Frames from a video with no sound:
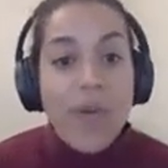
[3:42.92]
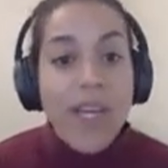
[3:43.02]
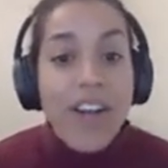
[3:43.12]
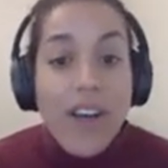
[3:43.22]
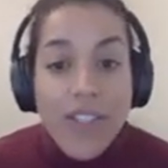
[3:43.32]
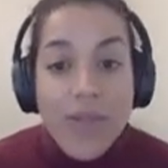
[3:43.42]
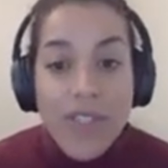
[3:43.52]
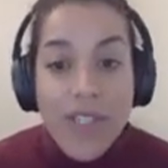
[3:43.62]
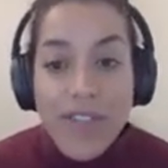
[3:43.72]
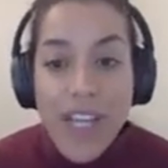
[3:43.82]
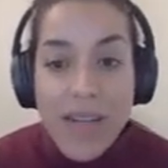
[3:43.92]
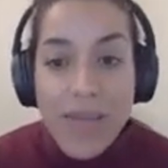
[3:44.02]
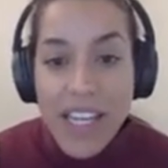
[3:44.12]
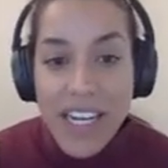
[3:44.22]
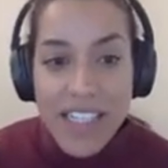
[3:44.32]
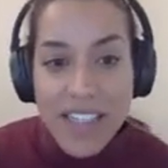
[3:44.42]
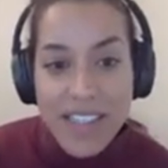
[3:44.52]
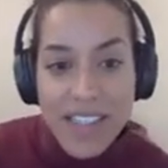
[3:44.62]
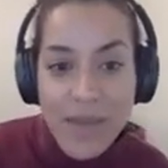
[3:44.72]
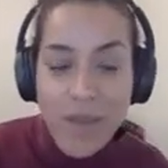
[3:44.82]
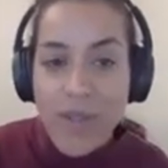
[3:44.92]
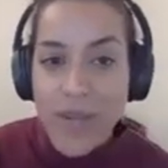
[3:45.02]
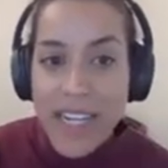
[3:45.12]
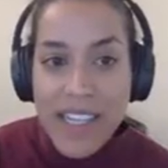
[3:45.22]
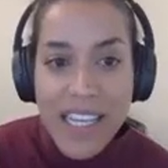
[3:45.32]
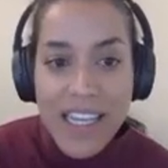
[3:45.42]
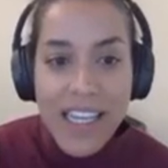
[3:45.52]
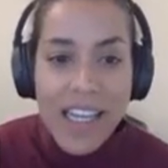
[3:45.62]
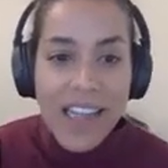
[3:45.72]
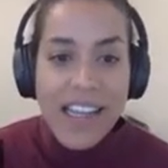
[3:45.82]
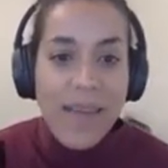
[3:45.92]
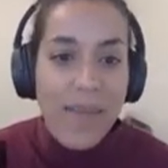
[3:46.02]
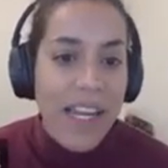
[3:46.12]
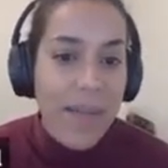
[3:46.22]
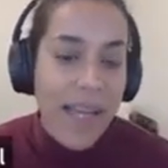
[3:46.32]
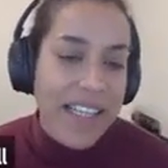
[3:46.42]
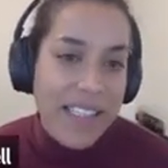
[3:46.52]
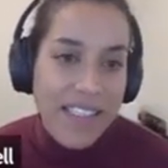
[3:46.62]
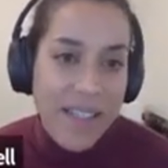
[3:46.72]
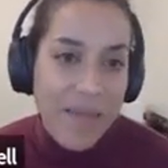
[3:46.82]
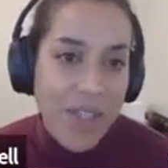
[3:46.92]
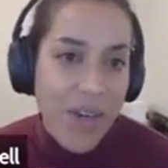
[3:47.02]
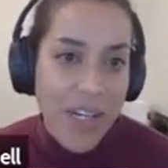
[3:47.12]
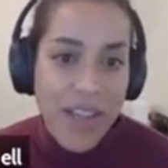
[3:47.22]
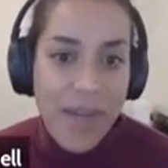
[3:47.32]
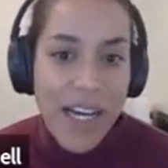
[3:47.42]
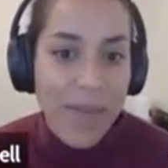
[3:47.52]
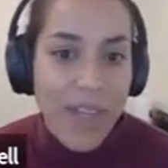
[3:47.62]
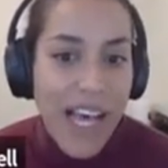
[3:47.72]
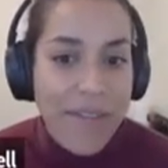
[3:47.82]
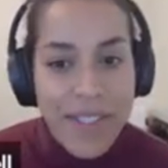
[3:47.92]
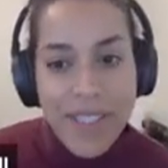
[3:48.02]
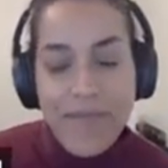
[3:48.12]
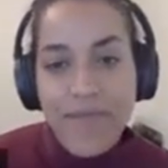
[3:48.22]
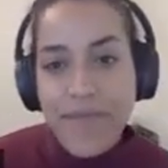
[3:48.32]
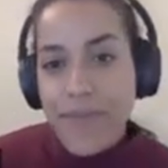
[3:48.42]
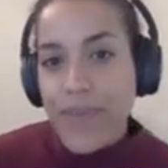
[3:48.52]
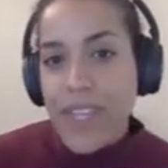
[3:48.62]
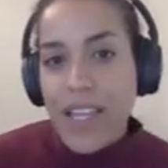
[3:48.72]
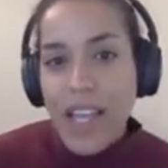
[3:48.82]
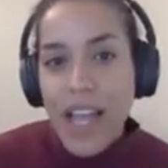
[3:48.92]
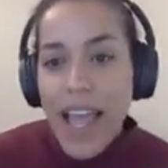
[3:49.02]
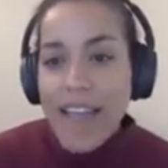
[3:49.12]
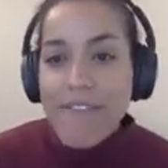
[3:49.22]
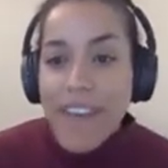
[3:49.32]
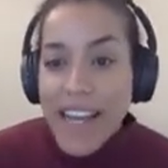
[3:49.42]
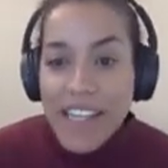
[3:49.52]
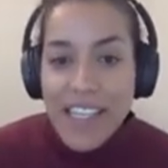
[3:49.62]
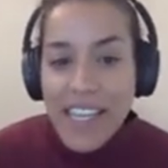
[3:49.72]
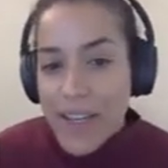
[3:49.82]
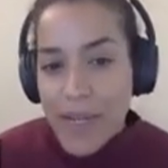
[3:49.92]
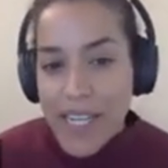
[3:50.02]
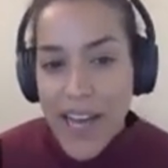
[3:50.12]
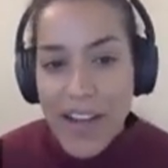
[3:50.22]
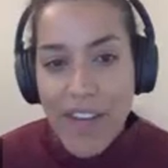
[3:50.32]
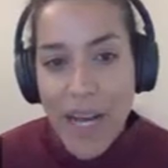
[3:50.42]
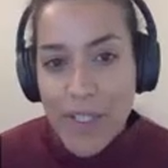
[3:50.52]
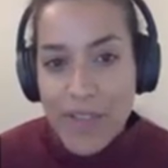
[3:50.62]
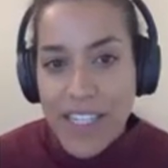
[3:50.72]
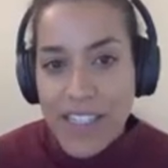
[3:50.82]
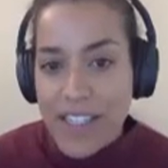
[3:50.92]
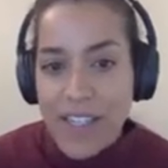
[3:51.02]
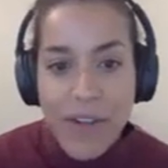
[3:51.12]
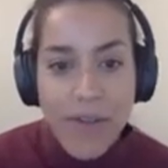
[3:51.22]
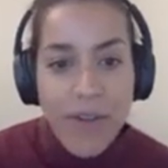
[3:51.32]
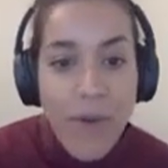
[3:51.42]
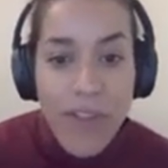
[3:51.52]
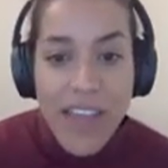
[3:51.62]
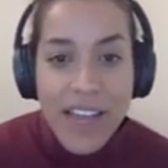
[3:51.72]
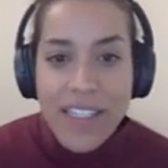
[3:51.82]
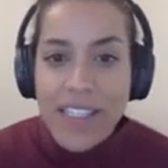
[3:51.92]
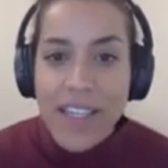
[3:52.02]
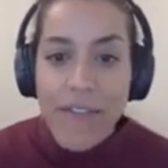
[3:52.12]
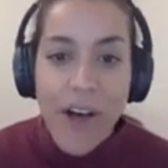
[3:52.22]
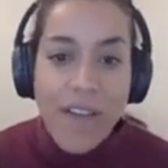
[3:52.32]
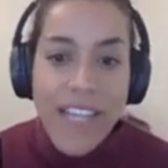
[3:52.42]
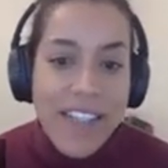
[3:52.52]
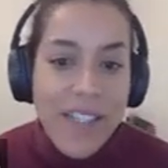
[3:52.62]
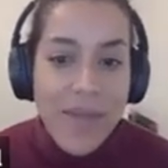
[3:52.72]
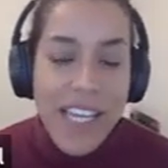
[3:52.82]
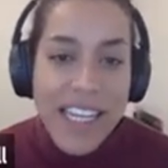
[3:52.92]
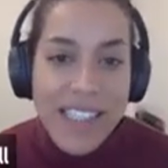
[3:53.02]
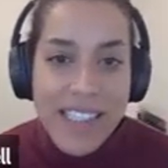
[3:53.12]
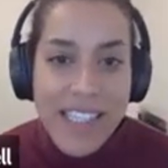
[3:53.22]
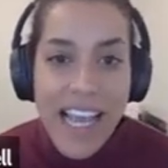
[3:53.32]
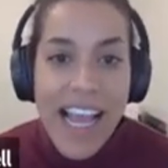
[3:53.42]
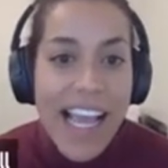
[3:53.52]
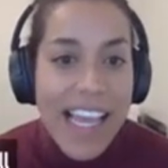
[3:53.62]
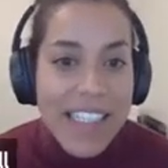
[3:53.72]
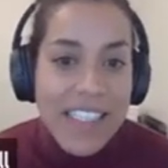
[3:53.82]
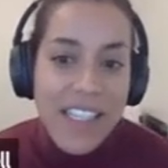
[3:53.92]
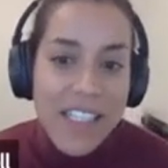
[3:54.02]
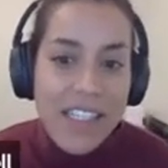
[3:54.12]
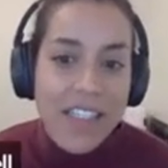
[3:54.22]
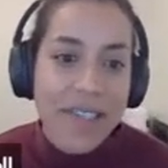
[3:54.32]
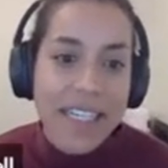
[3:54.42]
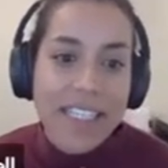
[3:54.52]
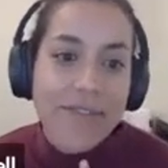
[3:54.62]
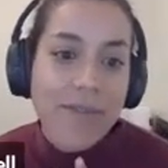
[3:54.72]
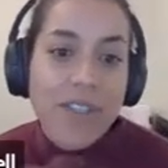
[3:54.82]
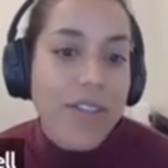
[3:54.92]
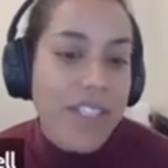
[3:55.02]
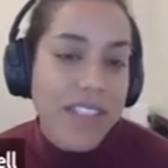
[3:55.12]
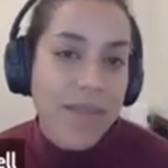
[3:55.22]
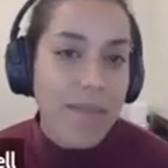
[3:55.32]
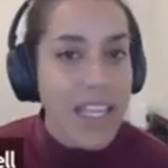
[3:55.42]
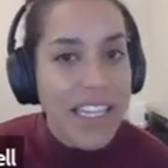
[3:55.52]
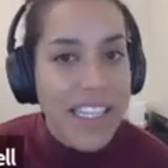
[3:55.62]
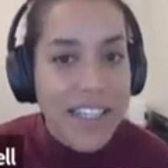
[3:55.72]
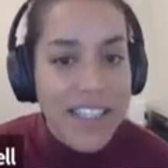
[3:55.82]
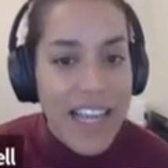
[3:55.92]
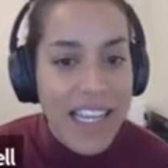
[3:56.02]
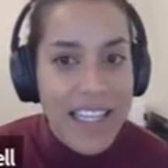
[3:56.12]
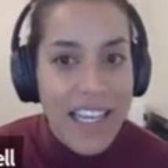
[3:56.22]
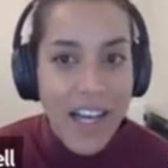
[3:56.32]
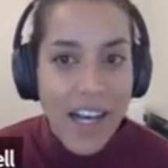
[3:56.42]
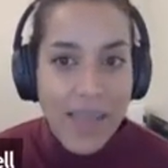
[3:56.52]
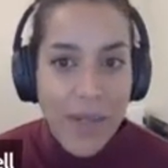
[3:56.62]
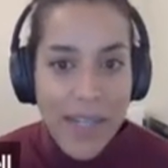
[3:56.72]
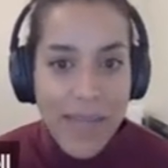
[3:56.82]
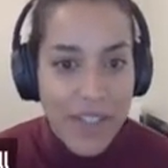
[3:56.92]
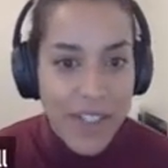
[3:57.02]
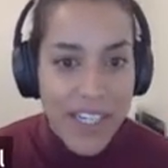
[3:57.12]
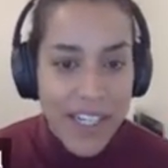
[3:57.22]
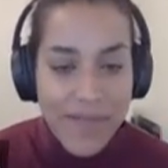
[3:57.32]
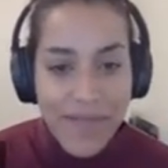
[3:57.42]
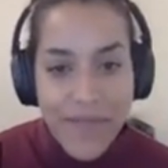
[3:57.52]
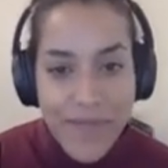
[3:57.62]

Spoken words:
We can also observe young planetary systems directly, like the Beta-Pix system shown in the bottom left. And finally, we now have observations of over 4,000 evolved exoplanets and detailed constraints from solar system planetary science and cosmochemistry.